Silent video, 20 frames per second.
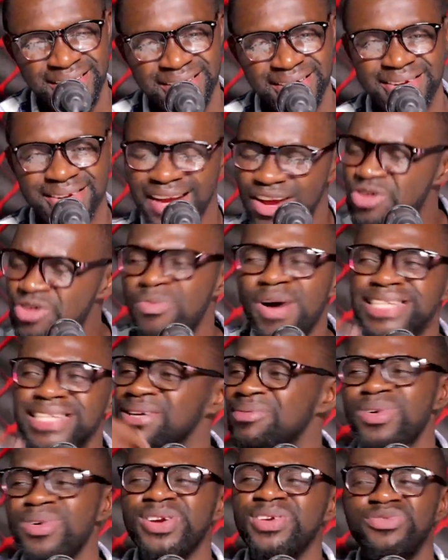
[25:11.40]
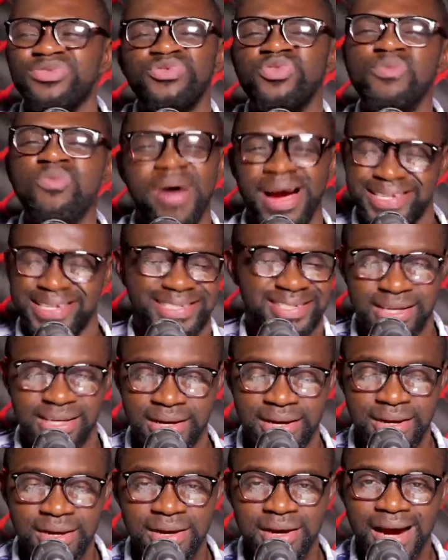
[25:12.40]
na no ma se too much
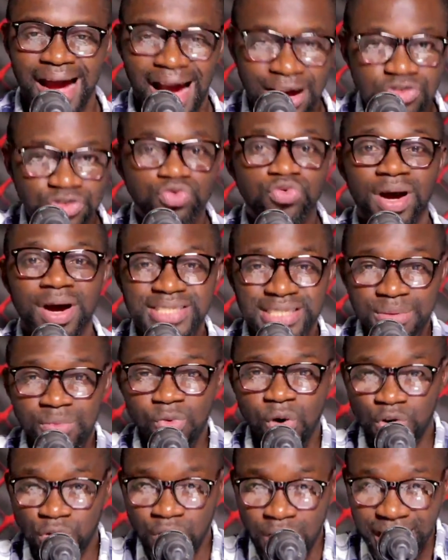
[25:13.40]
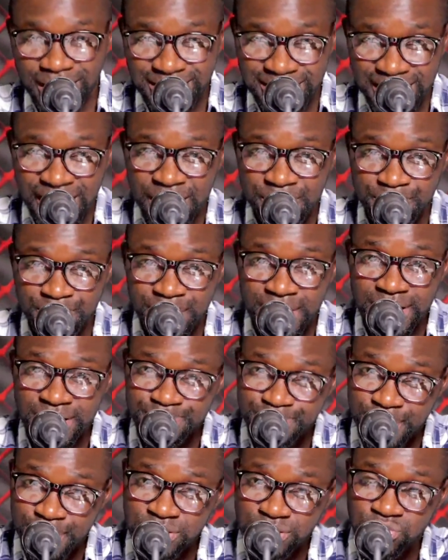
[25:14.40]
as to asem ono atan le play
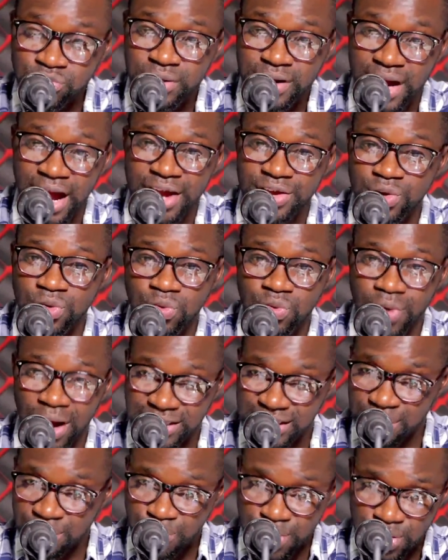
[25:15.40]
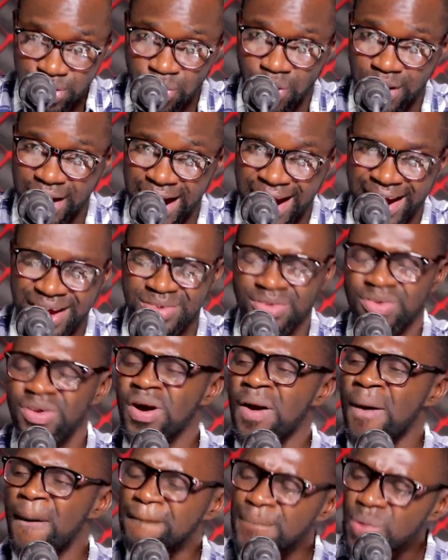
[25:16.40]
page so kan yo asem we no kan no
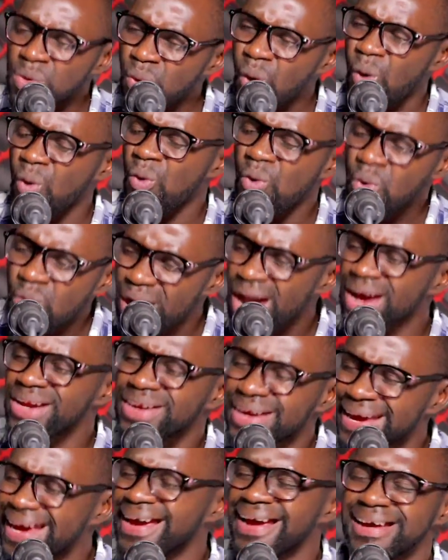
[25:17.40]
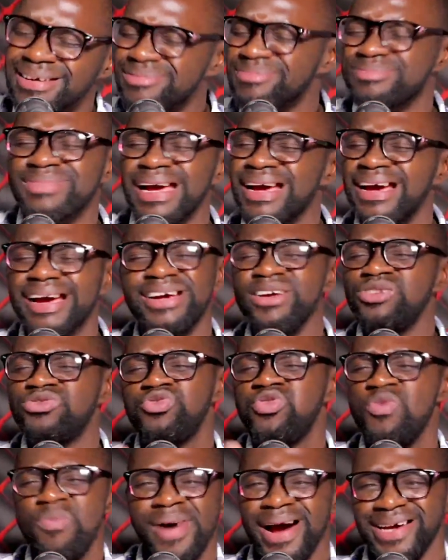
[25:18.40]
me wo ho e
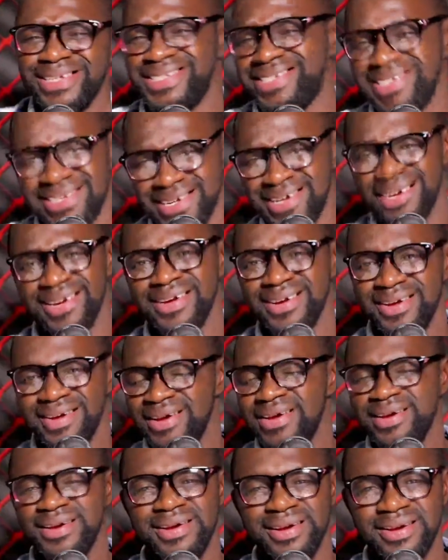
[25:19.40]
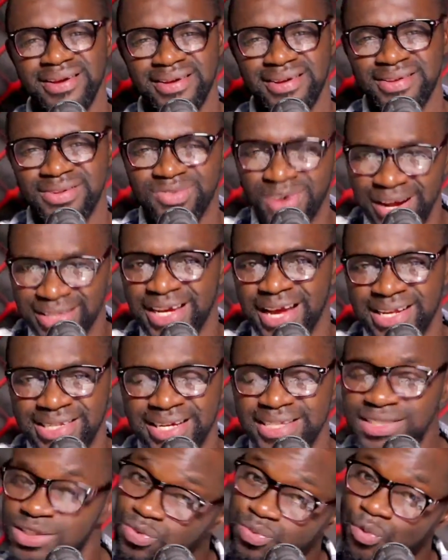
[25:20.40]
too much so what ya se
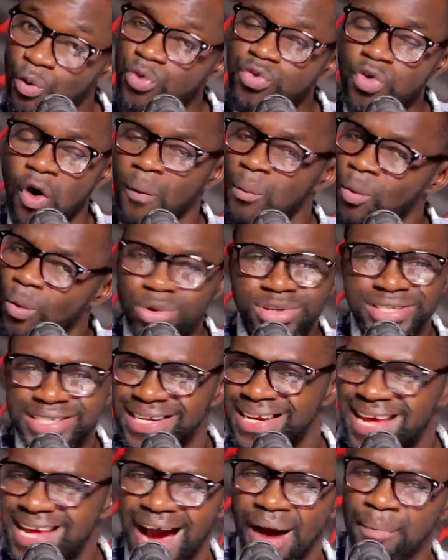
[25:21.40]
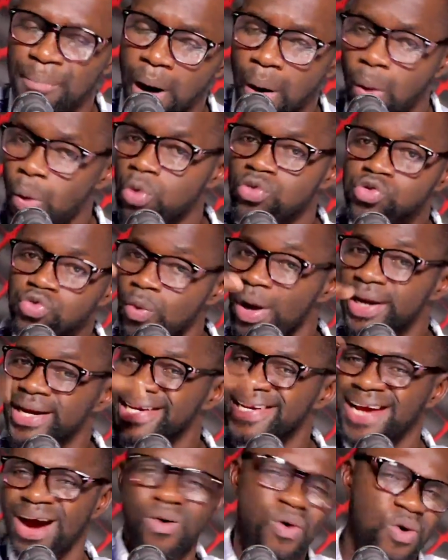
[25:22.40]
nti wo no mu dile a ma wo so wani
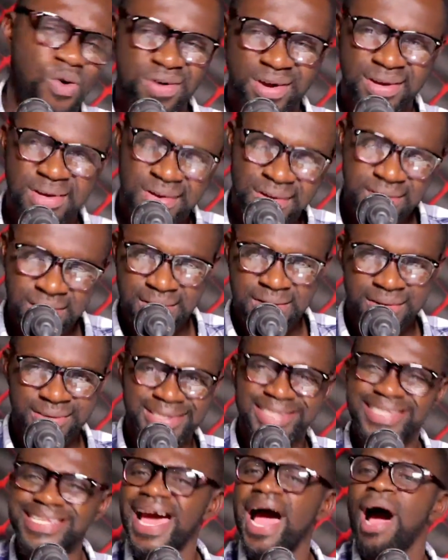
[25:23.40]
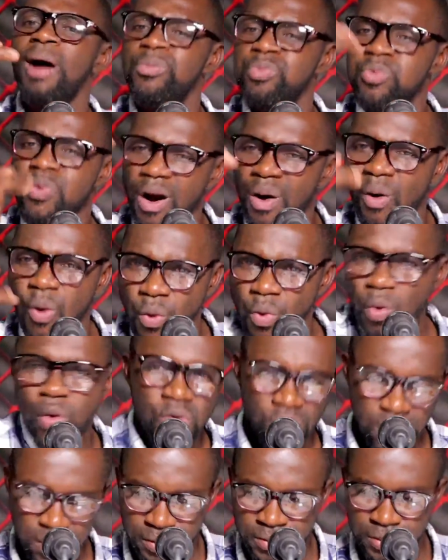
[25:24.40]
na ho te se aboa owo
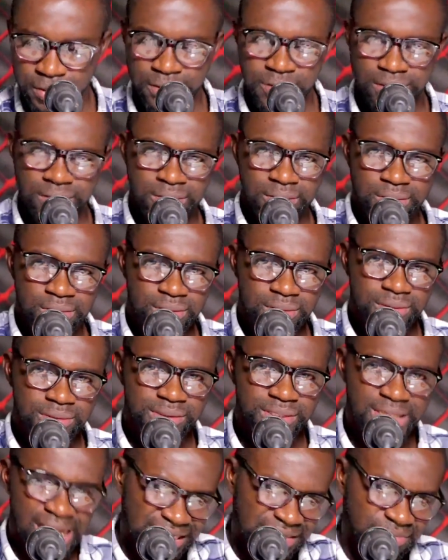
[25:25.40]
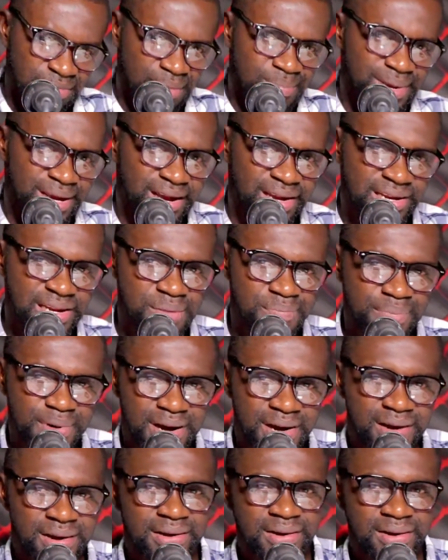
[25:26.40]
ti asem a make ni pa.